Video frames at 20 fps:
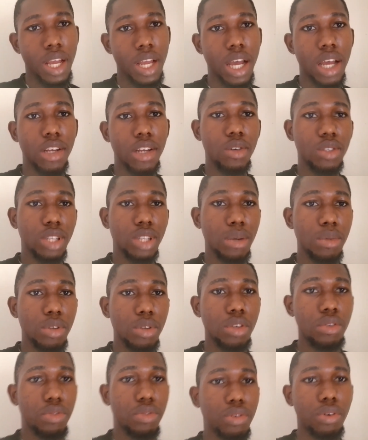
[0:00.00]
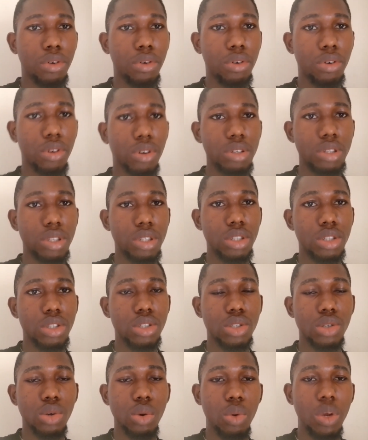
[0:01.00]
I know what I'm looking for.
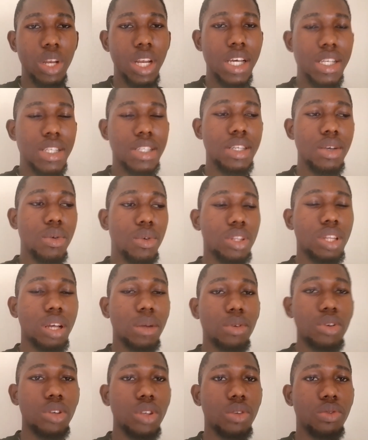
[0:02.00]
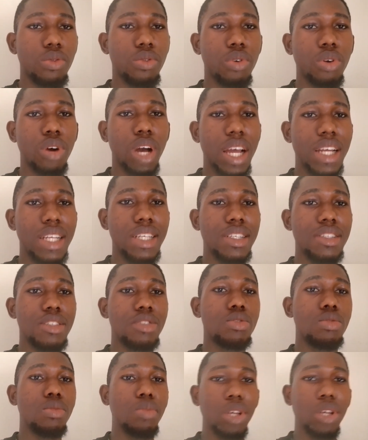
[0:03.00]
So when I see what I'm looking for, I need
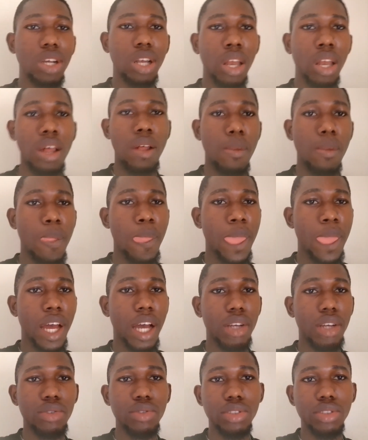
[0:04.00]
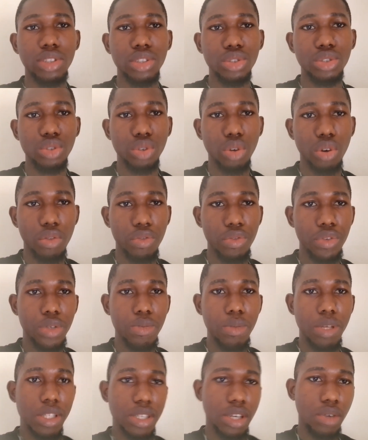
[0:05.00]
it to be clear. I don't need to
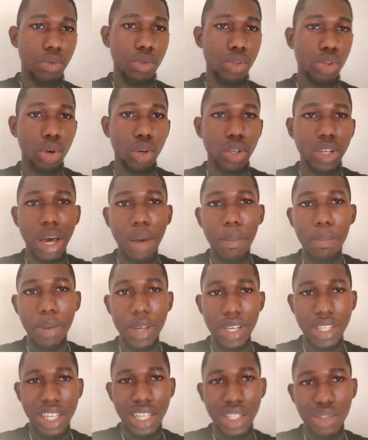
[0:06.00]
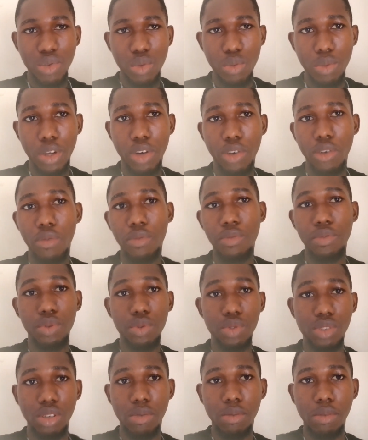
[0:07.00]
confuse myself with other pairs that will be
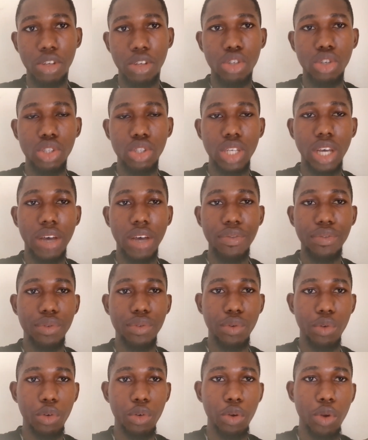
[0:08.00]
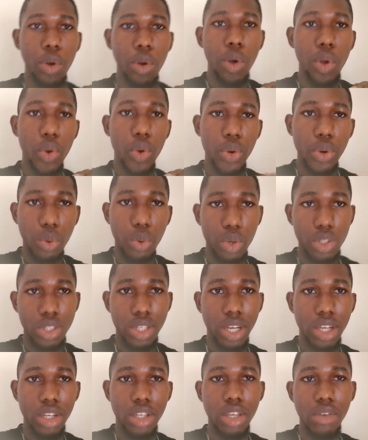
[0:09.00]
confusing me. You just have to know what
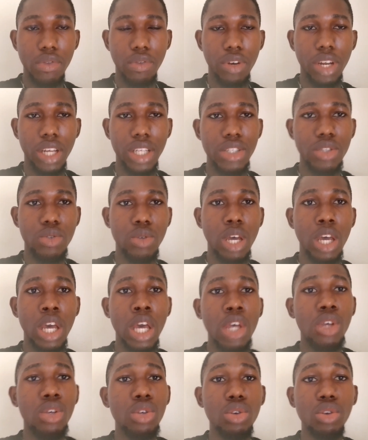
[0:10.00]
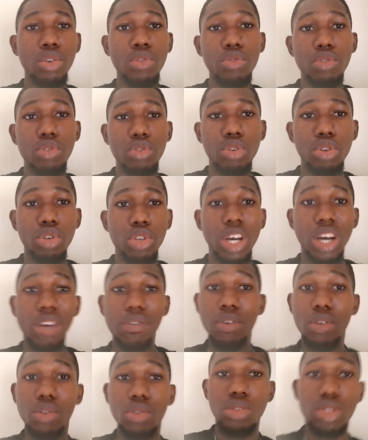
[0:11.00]
you're looking for. That is why, even though you
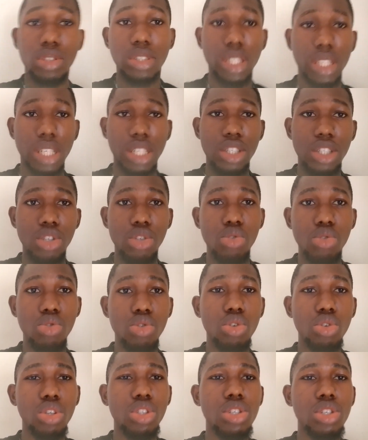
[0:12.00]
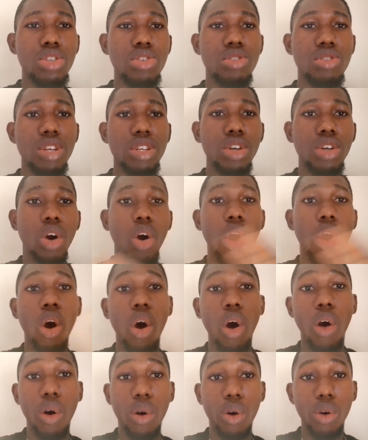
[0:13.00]
have a good strategy, you do not trade
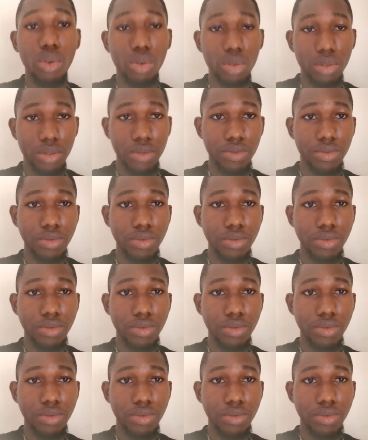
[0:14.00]
all